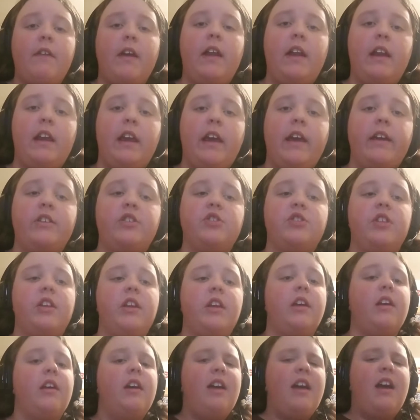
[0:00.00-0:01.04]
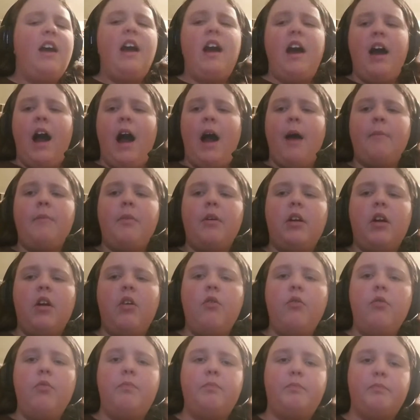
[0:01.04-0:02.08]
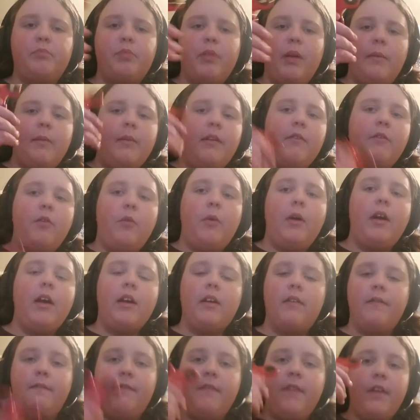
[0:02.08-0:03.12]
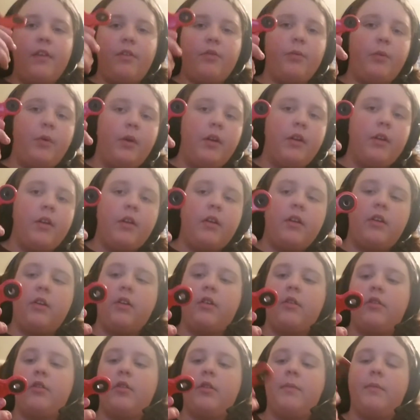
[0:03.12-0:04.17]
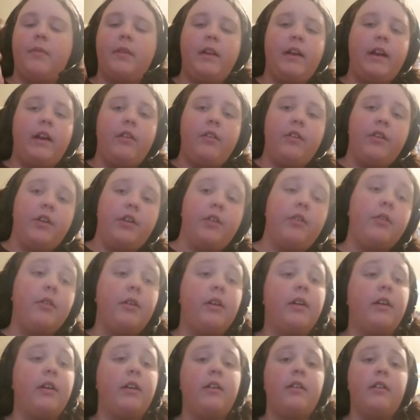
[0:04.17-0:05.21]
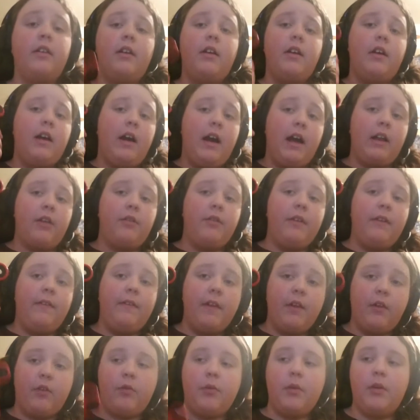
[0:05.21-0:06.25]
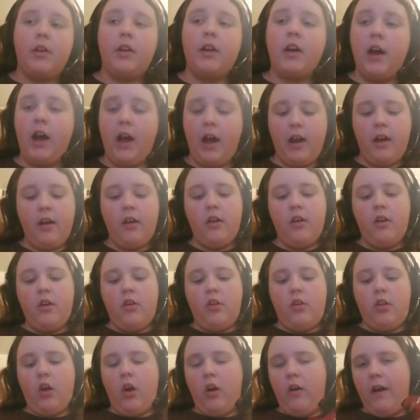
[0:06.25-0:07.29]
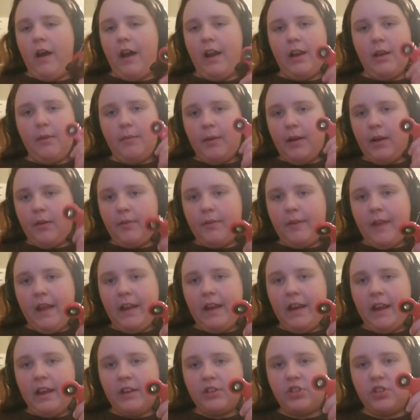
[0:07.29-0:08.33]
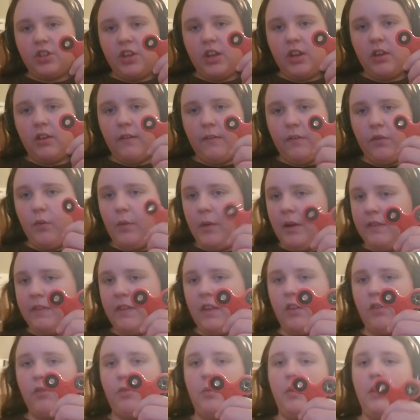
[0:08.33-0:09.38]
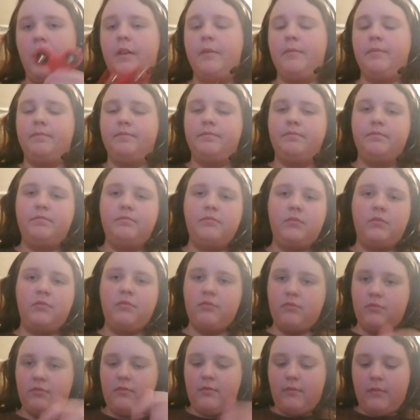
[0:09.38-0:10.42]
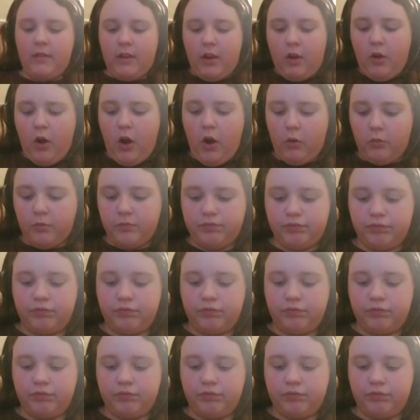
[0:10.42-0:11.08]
ADHD, I'm gonna go probably give away this one or something. I don't know. I don't need this one. So anybody with ADHD, if you want this one, tell